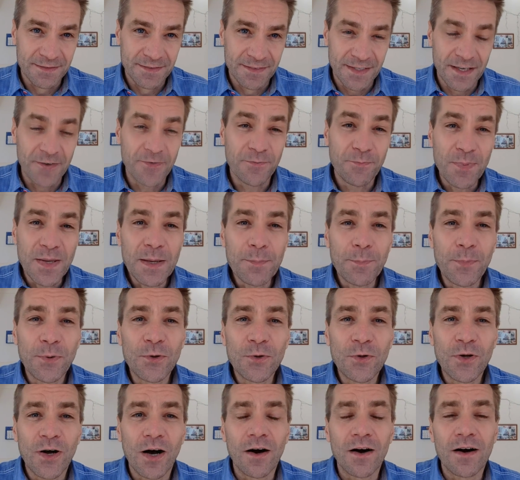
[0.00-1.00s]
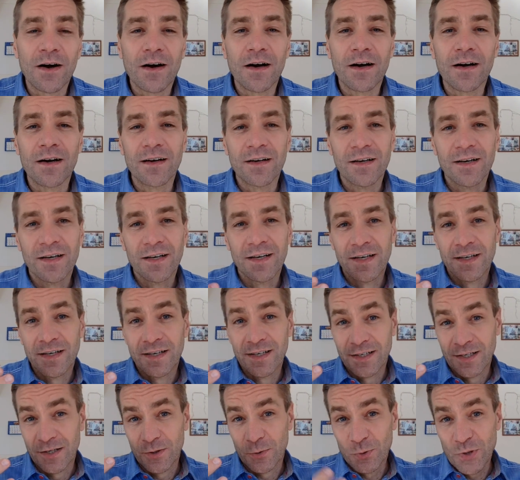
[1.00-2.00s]
If people are
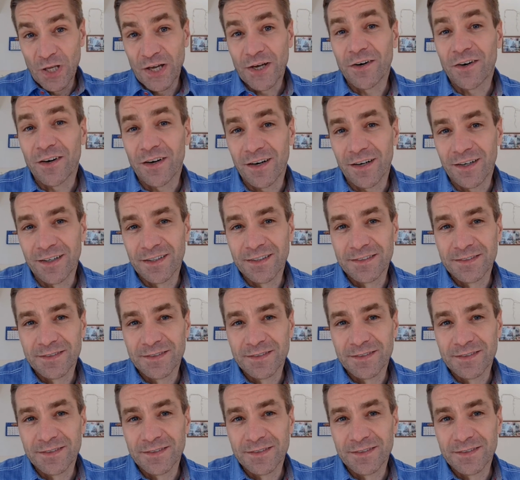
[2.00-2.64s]
who they are,